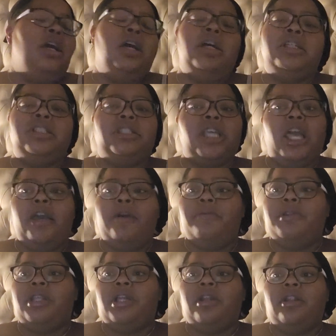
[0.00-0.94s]
contact
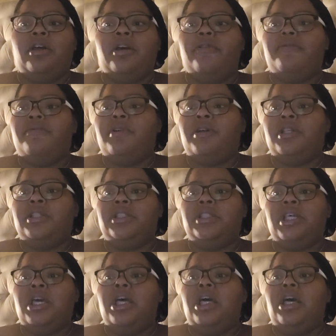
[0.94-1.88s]
with their loved
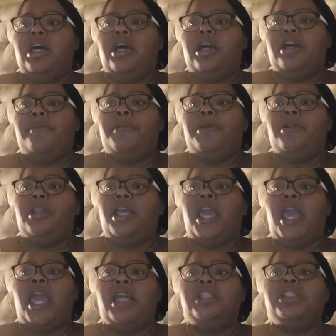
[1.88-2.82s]
ones.
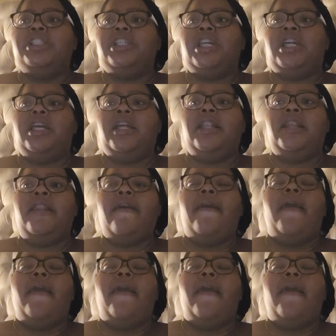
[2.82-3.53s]
Communication